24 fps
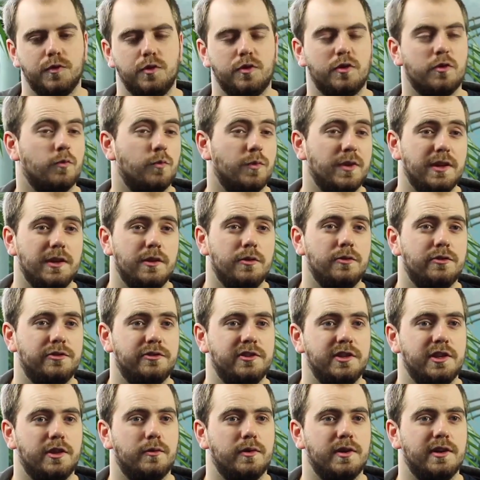You can reuse
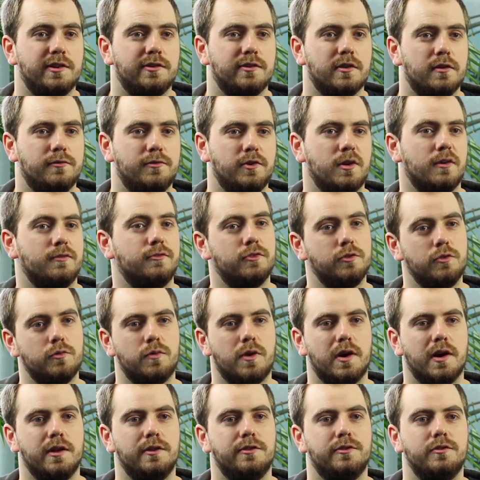scenery, so if you have two
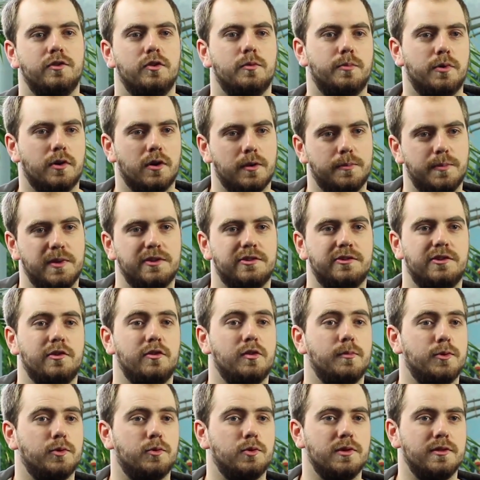rides and you put a piece of
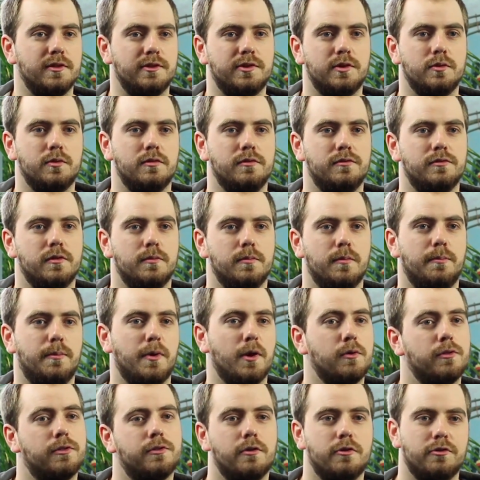scenery between the two of them,
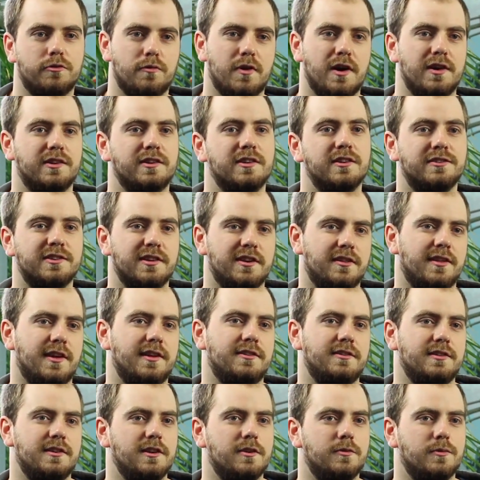both those rides consider
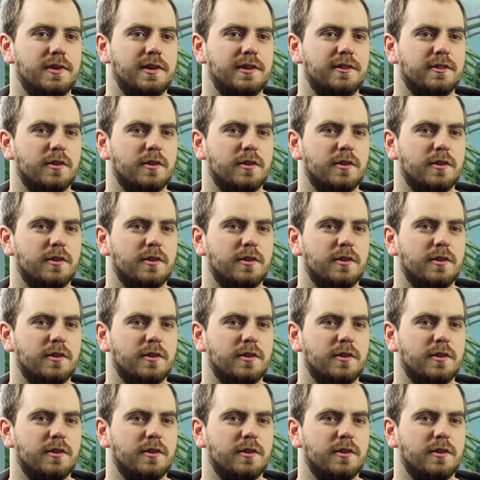that scenery.